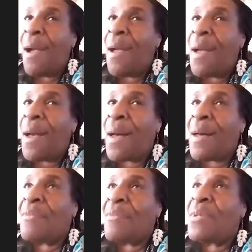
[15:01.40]
I
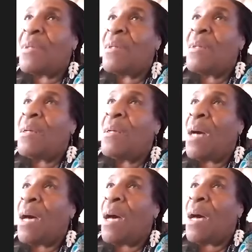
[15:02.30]
have
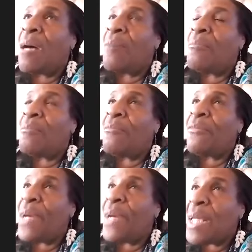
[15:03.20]

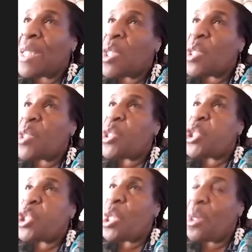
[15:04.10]
um,
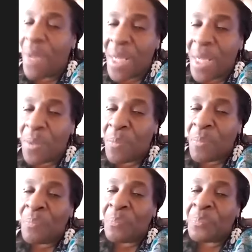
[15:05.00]
friends,
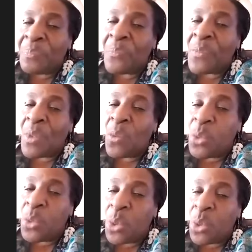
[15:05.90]
children
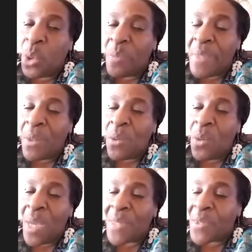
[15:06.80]
who told me
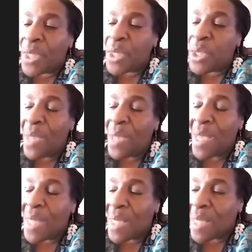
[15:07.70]
who are certain
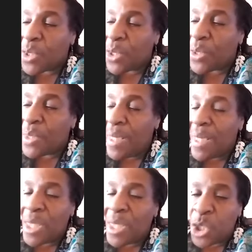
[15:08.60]
as, as a certain
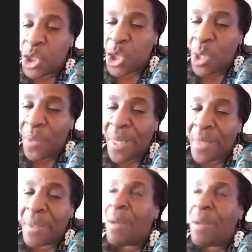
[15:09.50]
age as
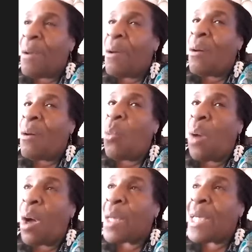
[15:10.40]
children
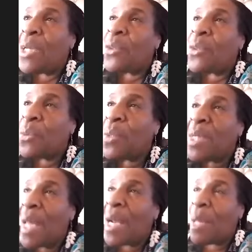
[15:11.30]
walking through
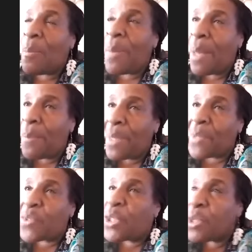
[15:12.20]
in Alabama,
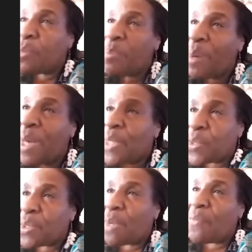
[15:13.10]
certain
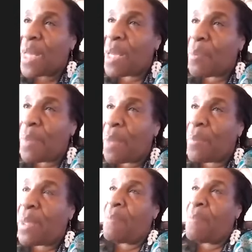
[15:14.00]
parts of
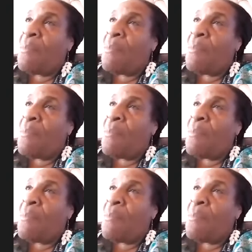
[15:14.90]
Alabama,